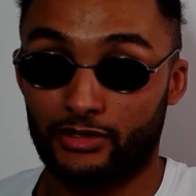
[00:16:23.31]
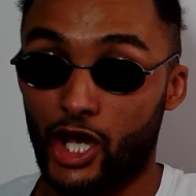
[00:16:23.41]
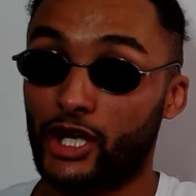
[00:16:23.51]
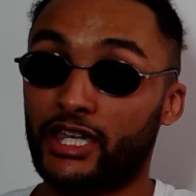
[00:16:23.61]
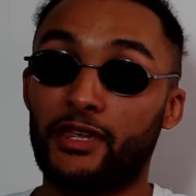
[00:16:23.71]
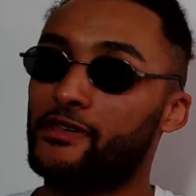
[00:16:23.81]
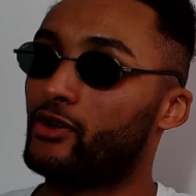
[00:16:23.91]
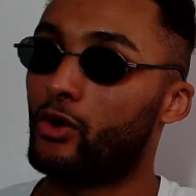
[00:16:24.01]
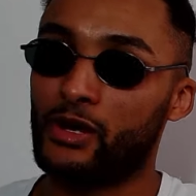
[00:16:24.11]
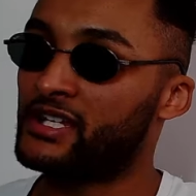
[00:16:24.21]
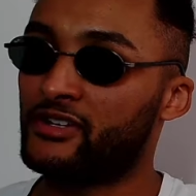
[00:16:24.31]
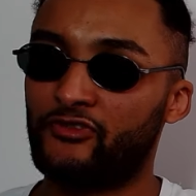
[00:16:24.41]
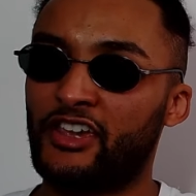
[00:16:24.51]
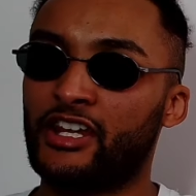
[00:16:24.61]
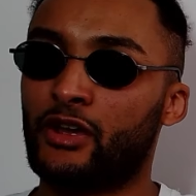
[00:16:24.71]
Turki be all in the
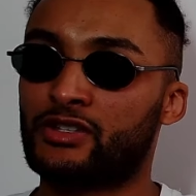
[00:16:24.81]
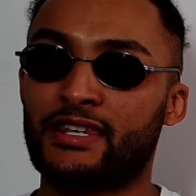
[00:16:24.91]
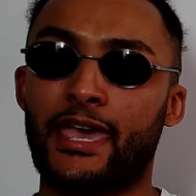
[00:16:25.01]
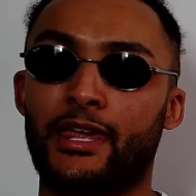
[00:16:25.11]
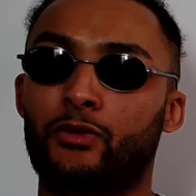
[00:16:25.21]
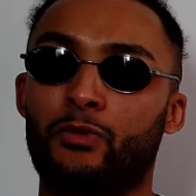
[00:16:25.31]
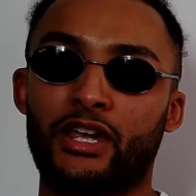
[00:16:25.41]
video saying,